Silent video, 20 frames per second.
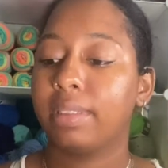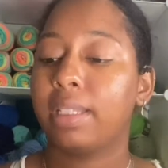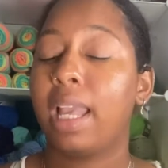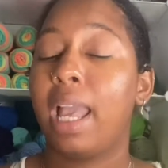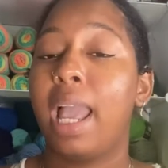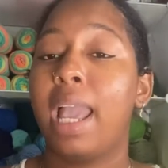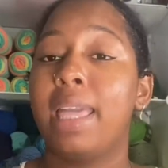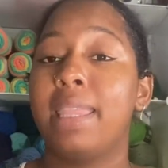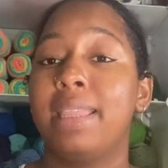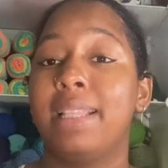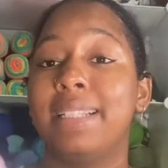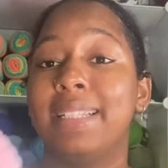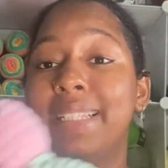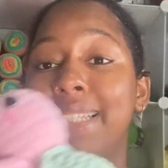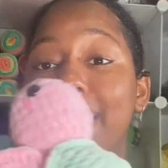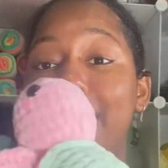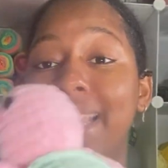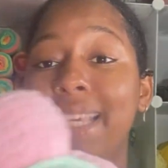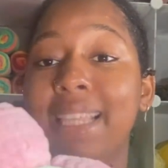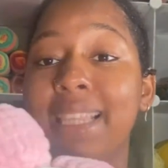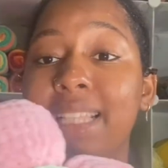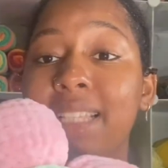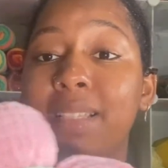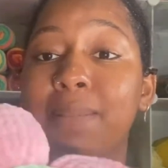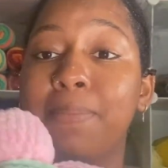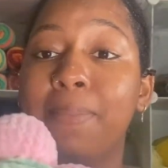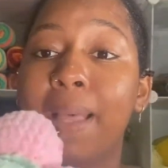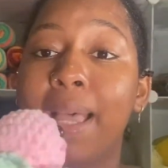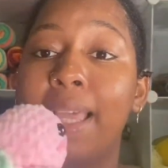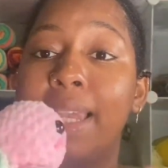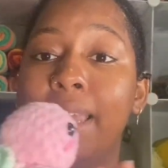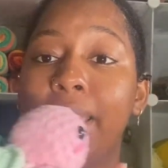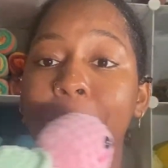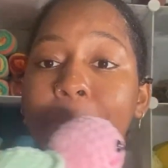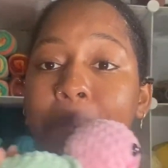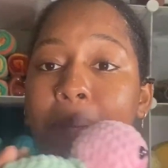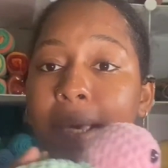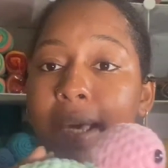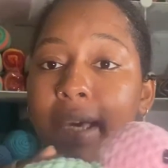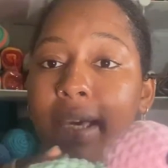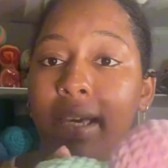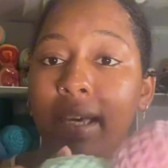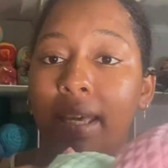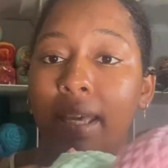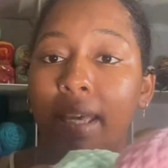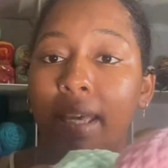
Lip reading: I did this ballet pink.